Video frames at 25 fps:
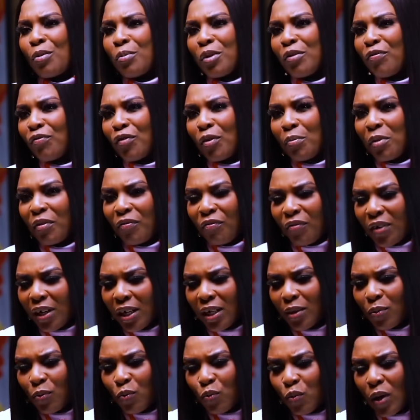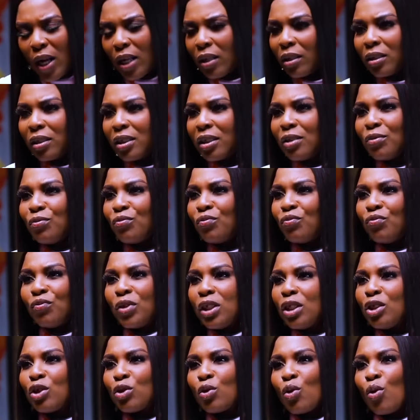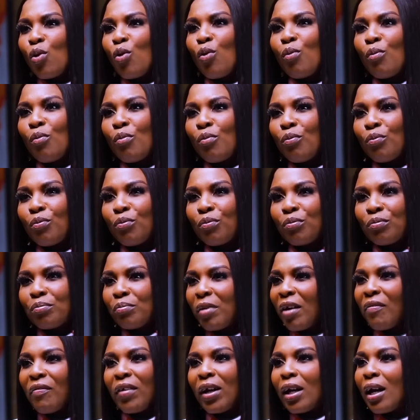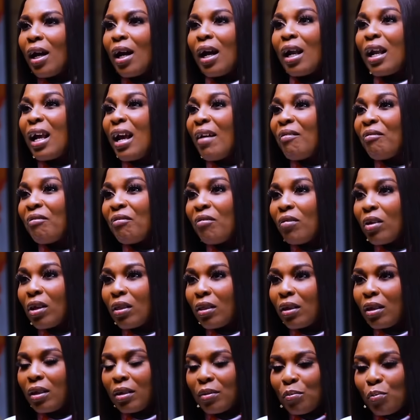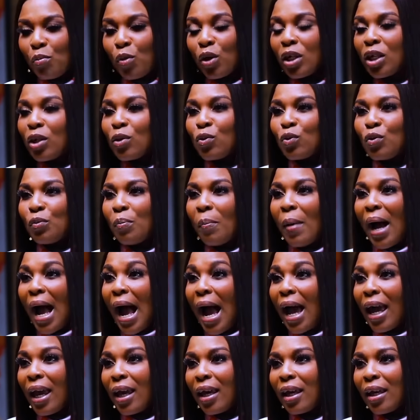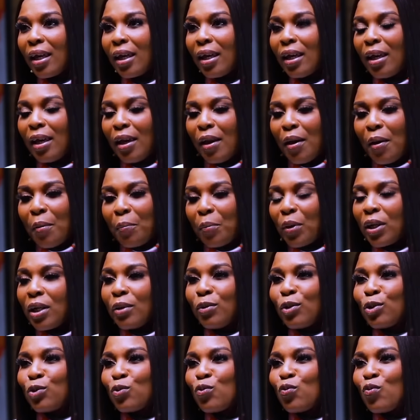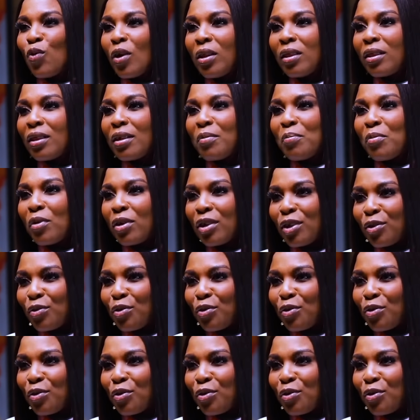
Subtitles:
Coming from a very wealthy, rich home, my father had everything money could buy. But there was one thing